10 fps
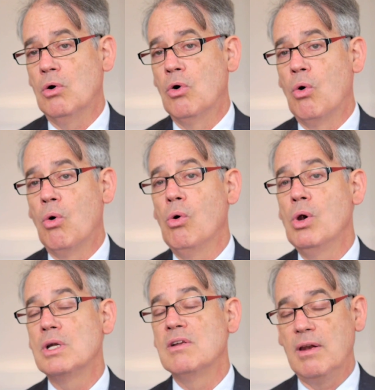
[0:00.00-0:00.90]
or
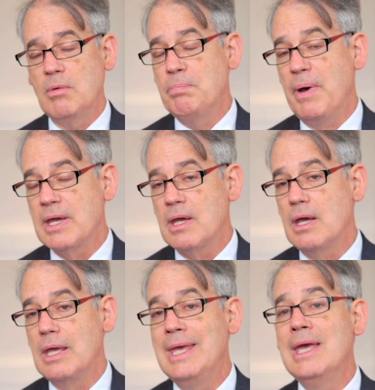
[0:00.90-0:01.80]
development bank
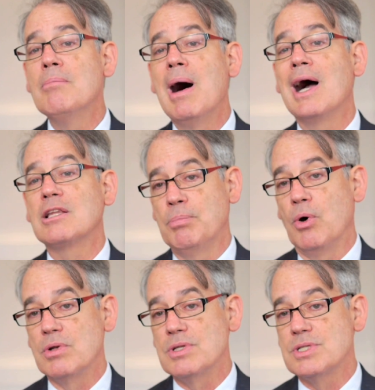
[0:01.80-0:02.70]
earmarked
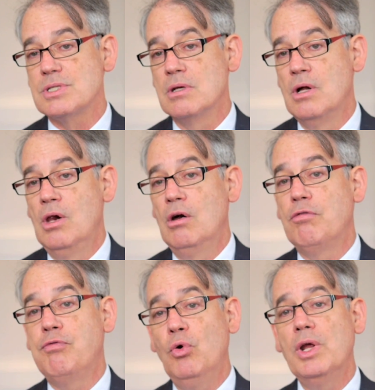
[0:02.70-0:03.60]
bonds,
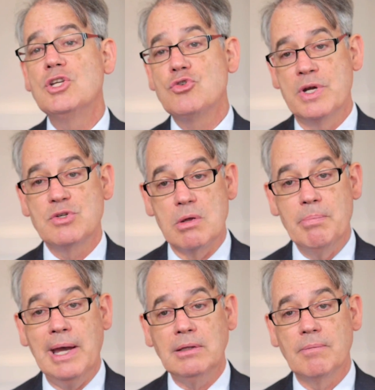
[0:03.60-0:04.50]
fully treasury
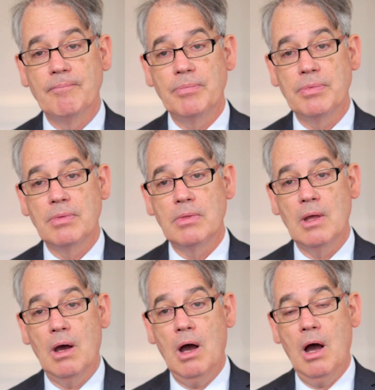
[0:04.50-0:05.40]
backed,
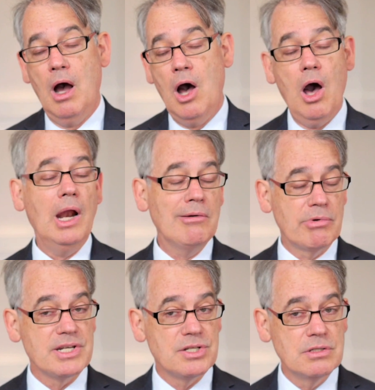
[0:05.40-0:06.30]
highly
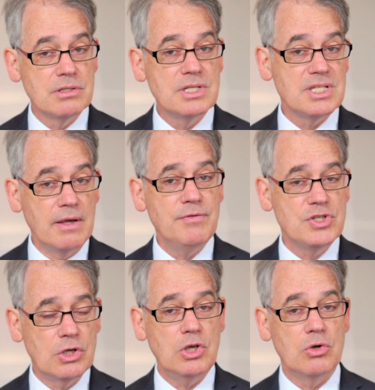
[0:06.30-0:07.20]
rated, safe,
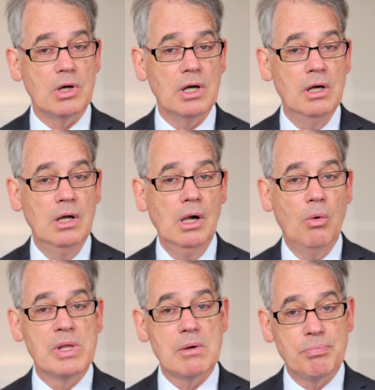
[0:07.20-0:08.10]
secure,
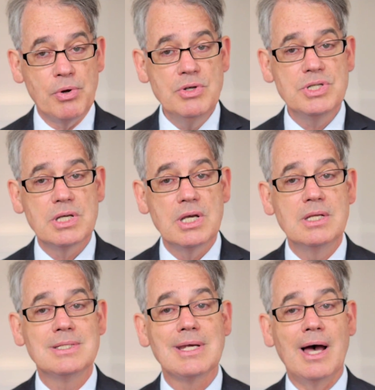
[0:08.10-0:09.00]
where the
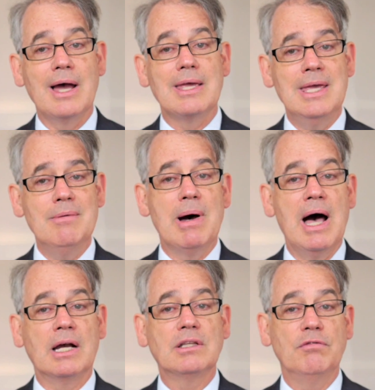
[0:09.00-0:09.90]
proceeds are
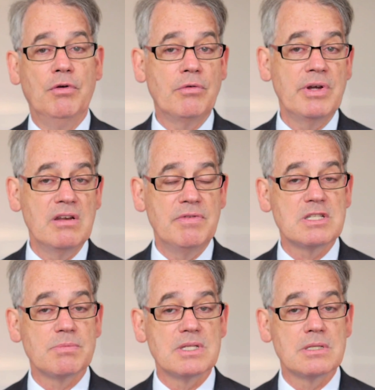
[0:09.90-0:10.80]
earmarked for green
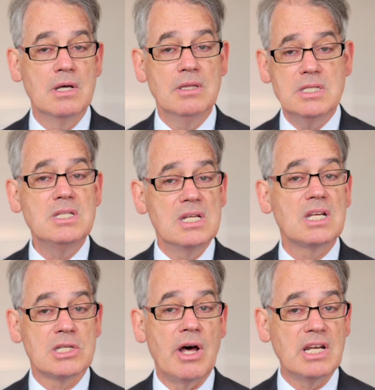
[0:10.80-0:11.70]
investments. This is an
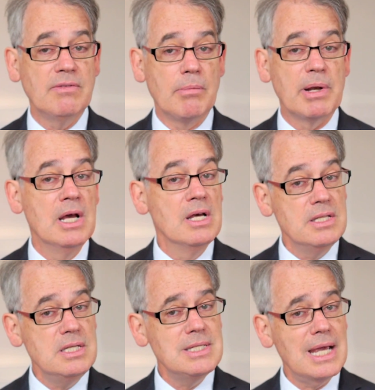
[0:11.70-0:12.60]
exciting development.
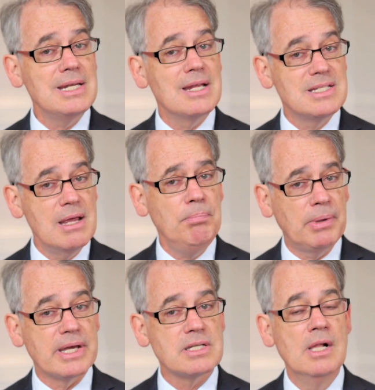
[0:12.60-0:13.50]
This is actually a
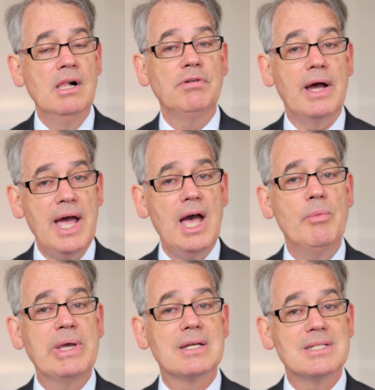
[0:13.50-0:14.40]
template for how
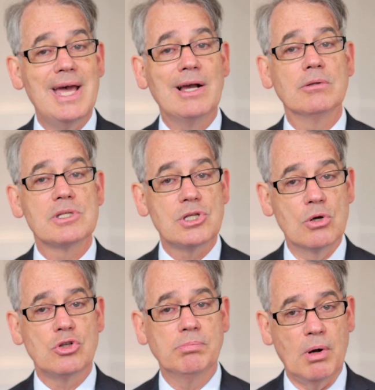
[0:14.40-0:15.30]
we can tackle
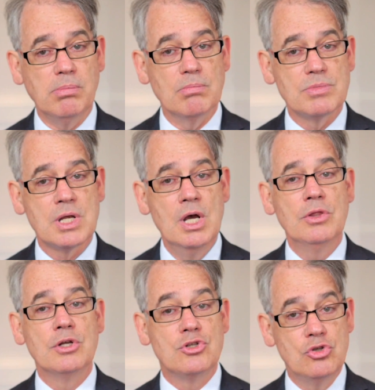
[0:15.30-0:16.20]
social problems
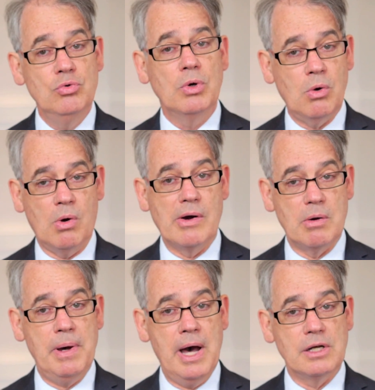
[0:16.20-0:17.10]
that do require
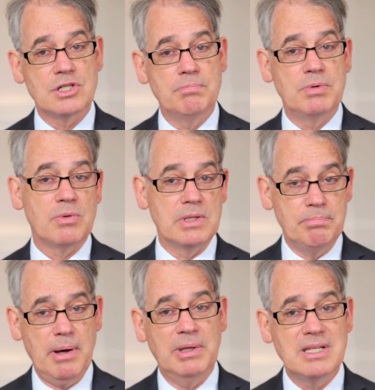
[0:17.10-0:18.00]
a partnership between the
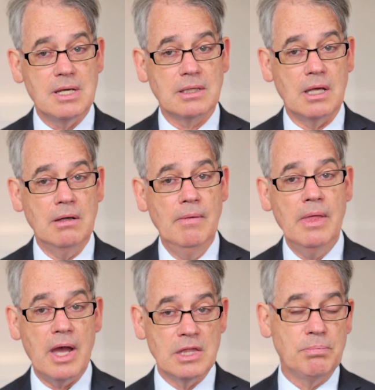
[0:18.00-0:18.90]
public sector
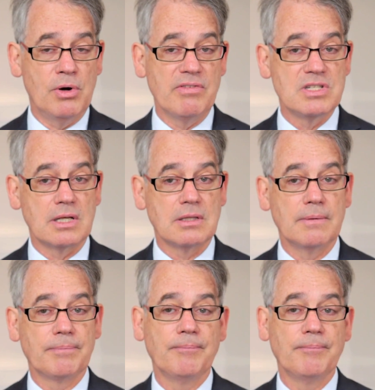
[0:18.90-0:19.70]
and the private sector.